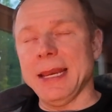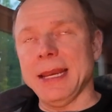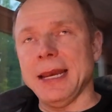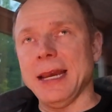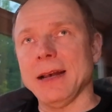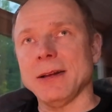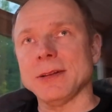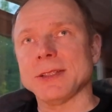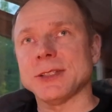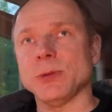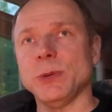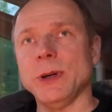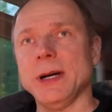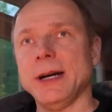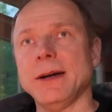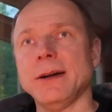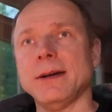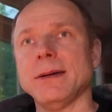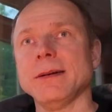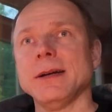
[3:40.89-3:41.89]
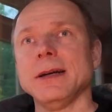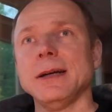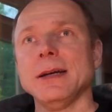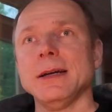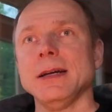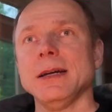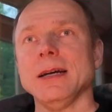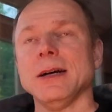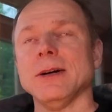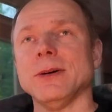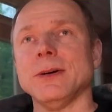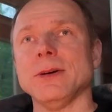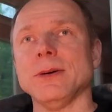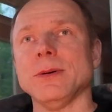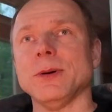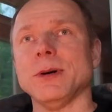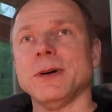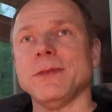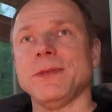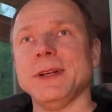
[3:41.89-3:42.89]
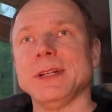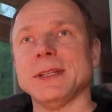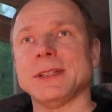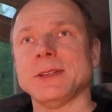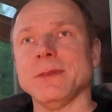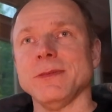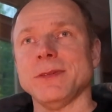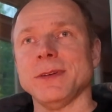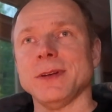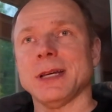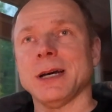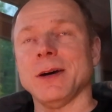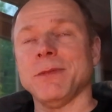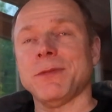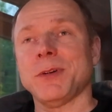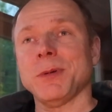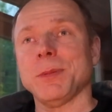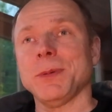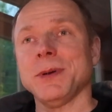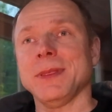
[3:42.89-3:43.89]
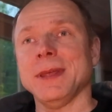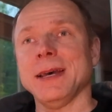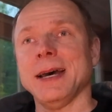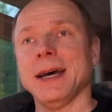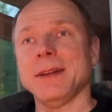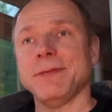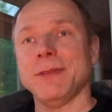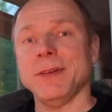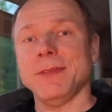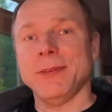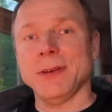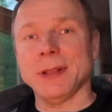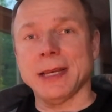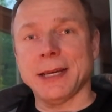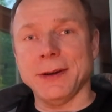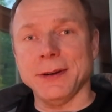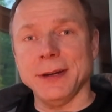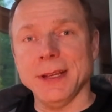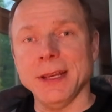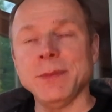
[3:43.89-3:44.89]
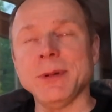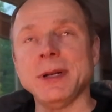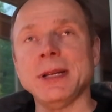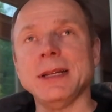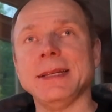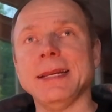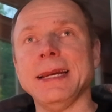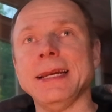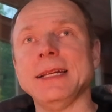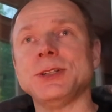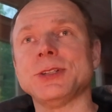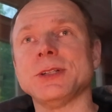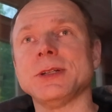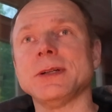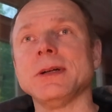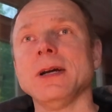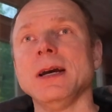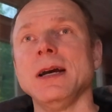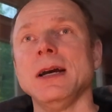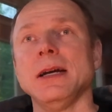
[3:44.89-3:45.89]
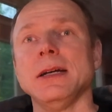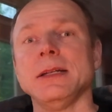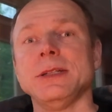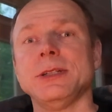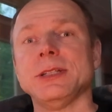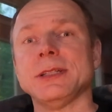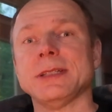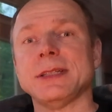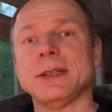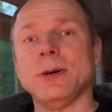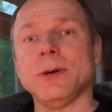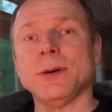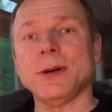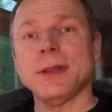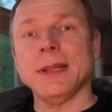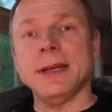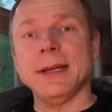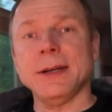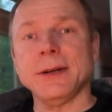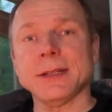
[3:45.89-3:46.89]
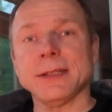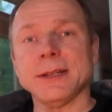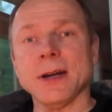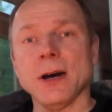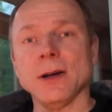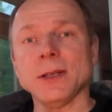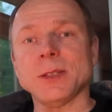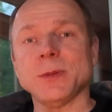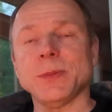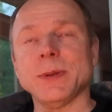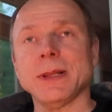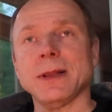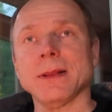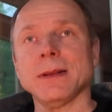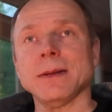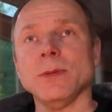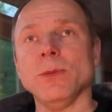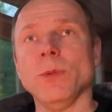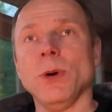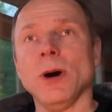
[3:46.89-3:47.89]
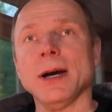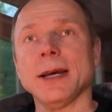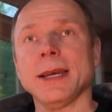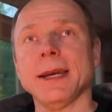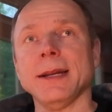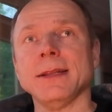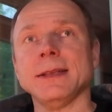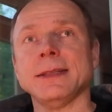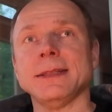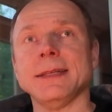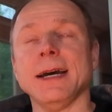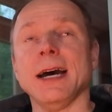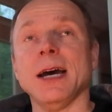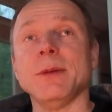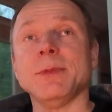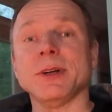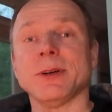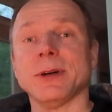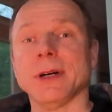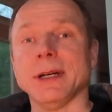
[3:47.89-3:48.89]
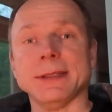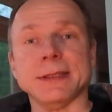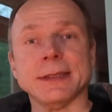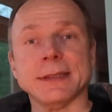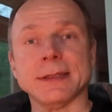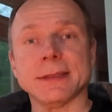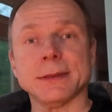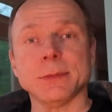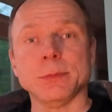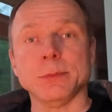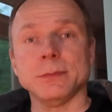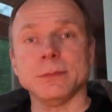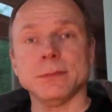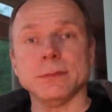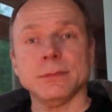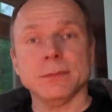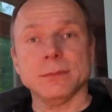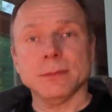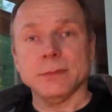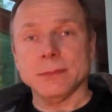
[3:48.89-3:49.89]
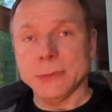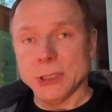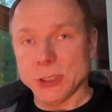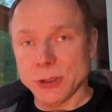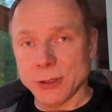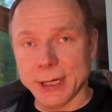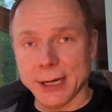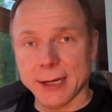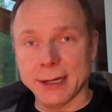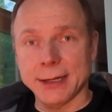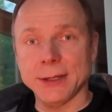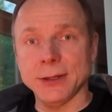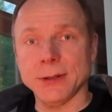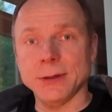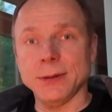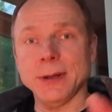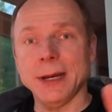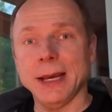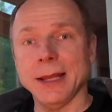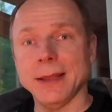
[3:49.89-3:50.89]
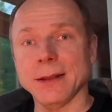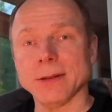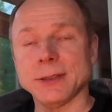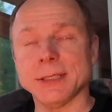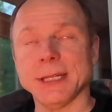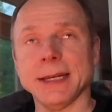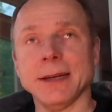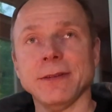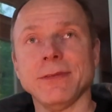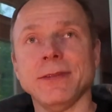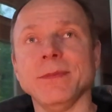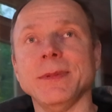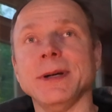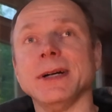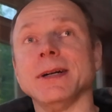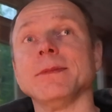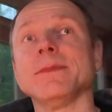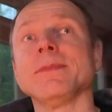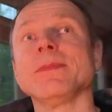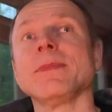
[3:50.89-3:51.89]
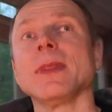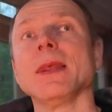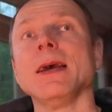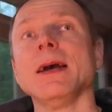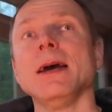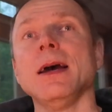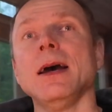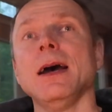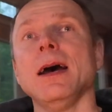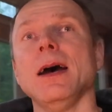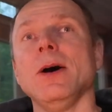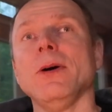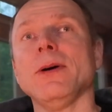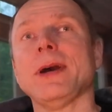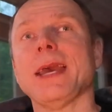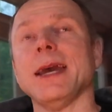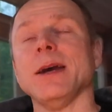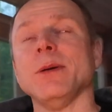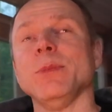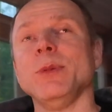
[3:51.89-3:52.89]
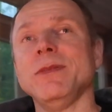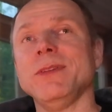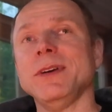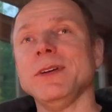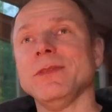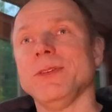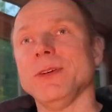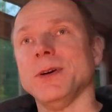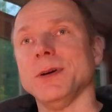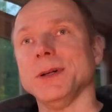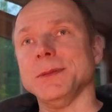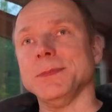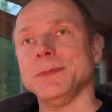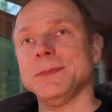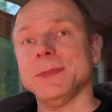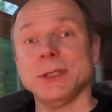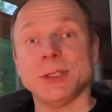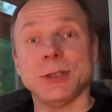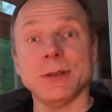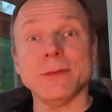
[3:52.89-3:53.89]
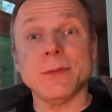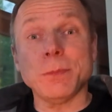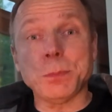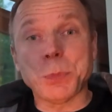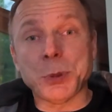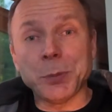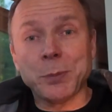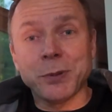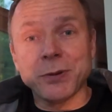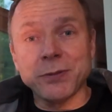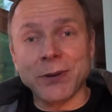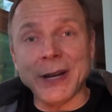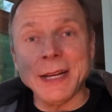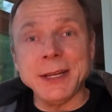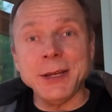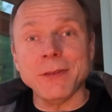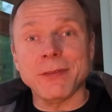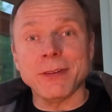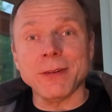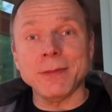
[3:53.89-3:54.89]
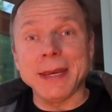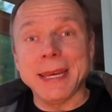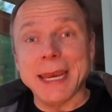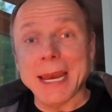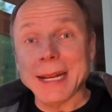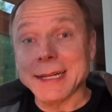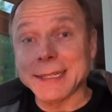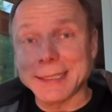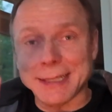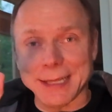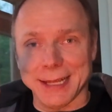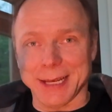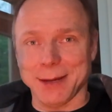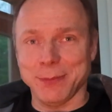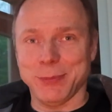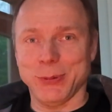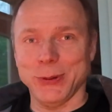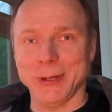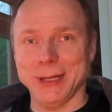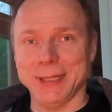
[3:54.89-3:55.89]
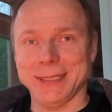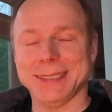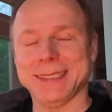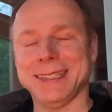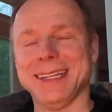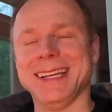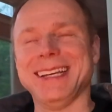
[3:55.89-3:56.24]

Elsewhere, or if you just don't feel comfortable with that, if you feel like you're in imminent danger, just go to the nearest hospital, walk in and say, I'm in crisis. That's all you got to do, and they'll take it from there. Okay, moving forward. To prevent you from getting to that point.